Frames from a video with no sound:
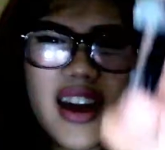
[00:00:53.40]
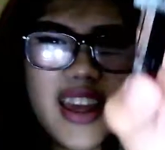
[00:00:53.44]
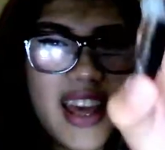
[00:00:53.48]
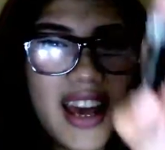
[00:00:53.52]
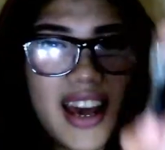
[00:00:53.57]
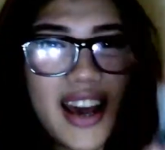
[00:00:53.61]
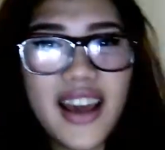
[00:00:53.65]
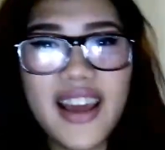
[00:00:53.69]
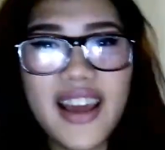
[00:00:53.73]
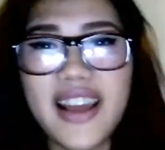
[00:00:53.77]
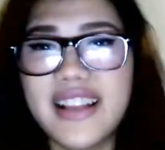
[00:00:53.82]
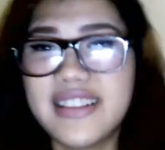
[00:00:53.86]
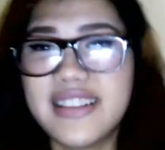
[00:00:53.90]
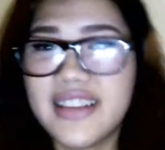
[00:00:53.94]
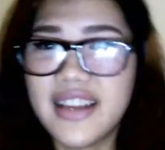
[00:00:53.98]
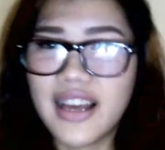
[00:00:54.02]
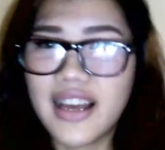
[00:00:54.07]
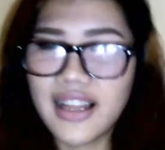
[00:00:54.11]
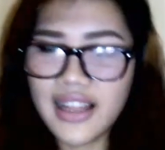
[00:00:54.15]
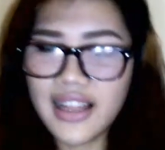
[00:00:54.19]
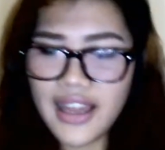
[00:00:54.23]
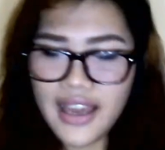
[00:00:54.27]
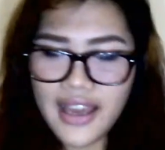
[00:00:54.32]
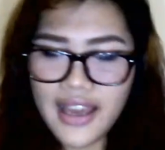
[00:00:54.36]
Yeah, it's a
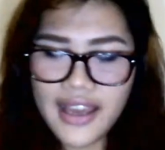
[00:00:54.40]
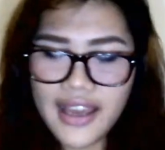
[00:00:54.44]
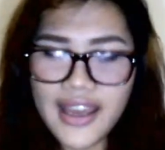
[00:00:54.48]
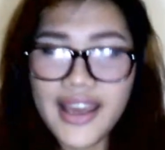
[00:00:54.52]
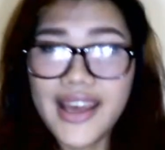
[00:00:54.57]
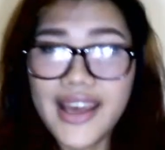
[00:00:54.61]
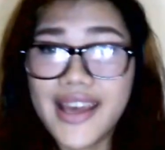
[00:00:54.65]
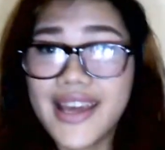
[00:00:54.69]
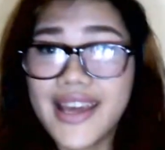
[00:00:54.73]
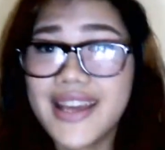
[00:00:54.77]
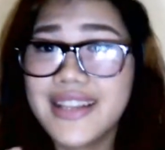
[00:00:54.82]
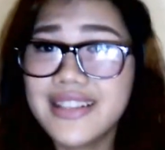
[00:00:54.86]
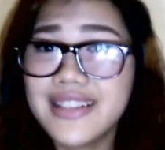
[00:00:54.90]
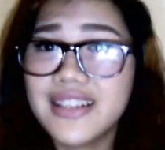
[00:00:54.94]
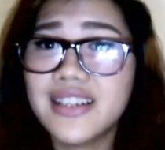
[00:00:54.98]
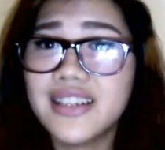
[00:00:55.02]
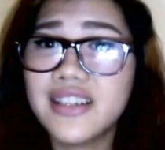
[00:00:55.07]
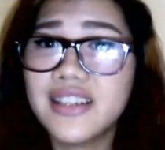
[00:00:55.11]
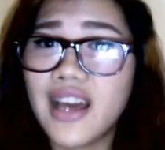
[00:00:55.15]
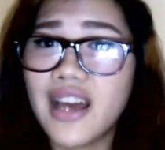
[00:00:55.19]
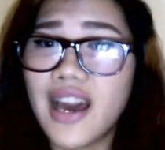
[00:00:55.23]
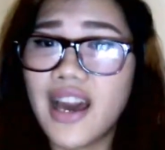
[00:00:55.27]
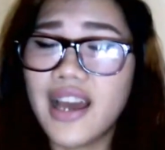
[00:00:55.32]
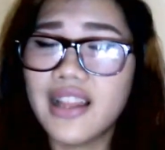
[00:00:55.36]
highlight. It's
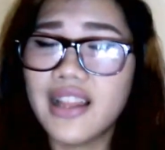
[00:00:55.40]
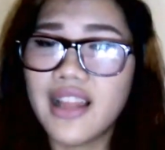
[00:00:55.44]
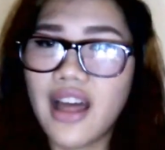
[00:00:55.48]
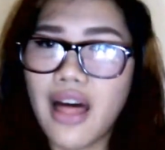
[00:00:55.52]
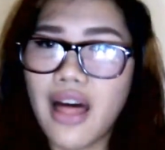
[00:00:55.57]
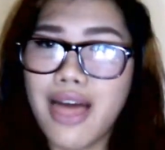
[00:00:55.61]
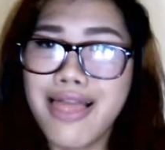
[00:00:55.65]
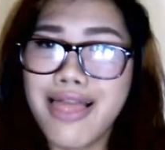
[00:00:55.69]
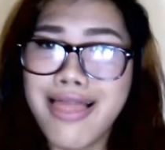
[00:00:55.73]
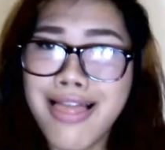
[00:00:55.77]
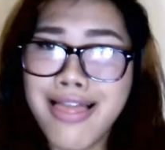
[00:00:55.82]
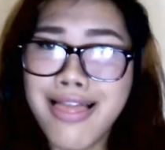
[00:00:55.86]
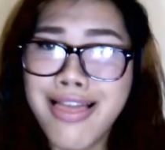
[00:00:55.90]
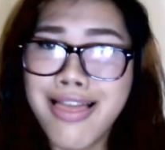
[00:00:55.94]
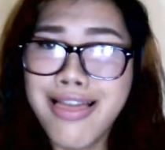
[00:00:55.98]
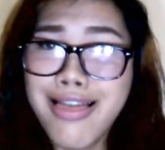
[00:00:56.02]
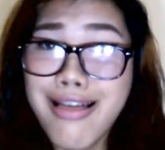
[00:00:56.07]
an highlighter.